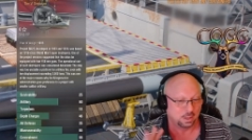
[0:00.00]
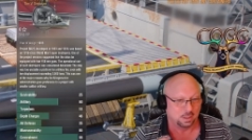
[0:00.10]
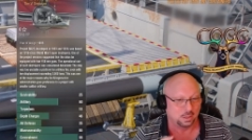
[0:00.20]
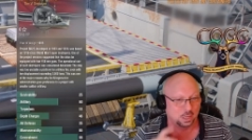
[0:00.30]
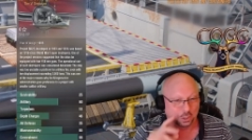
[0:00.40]

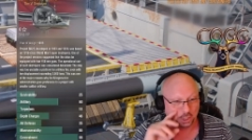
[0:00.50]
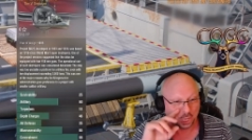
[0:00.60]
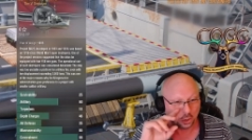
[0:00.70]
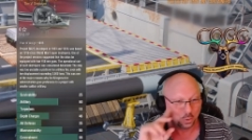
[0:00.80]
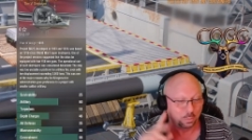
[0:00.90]
there's no
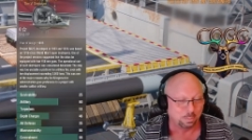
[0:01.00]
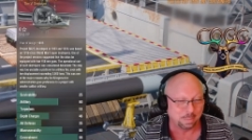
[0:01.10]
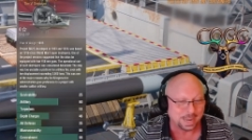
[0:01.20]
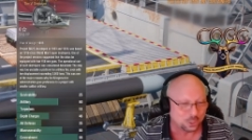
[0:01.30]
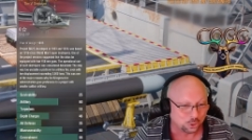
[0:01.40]

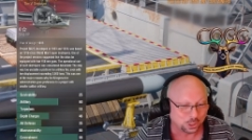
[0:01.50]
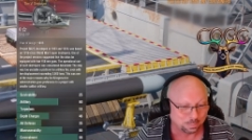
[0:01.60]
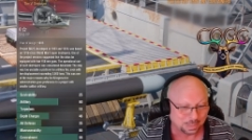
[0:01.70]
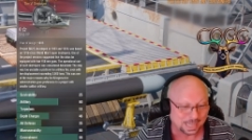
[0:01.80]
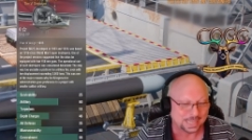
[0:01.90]
major
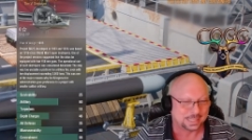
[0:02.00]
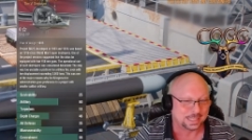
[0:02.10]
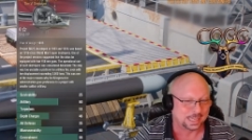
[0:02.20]
complaints.